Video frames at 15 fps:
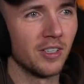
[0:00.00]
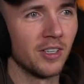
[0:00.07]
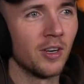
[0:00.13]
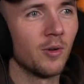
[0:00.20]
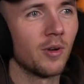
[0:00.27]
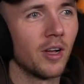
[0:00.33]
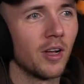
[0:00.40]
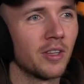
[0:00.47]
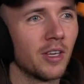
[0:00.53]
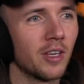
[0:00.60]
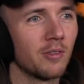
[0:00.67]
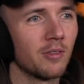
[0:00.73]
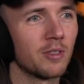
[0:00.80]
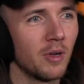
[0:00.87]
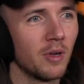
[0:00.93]
You know what I think it
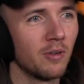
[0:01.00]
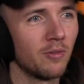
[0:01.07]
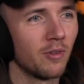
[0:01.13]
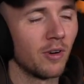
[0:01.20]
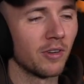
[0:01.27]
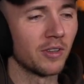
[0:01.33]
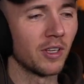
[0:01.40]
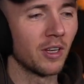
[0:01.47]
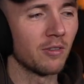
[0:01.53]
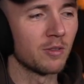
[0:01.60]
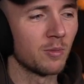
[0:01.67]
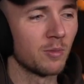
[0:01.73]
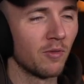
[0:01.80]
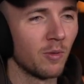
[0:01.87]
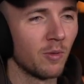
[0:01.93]
was made for? I think it was
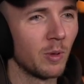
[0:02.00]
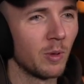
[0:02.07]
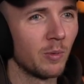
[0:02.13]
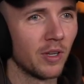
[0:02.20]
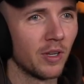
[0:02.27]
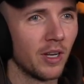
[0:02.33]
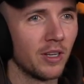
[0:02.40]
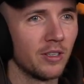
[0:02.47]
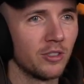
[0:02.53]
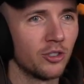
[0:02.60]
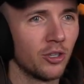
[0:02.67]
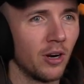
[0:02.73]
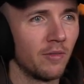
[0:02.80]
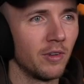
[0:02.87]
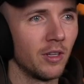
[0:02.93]
made for people that
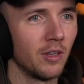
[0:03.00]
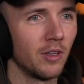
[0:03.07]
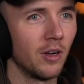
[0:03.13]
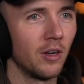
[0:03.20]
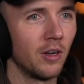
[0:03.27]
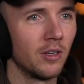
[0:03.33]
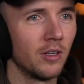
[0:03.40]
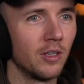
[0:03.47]
travel a lot.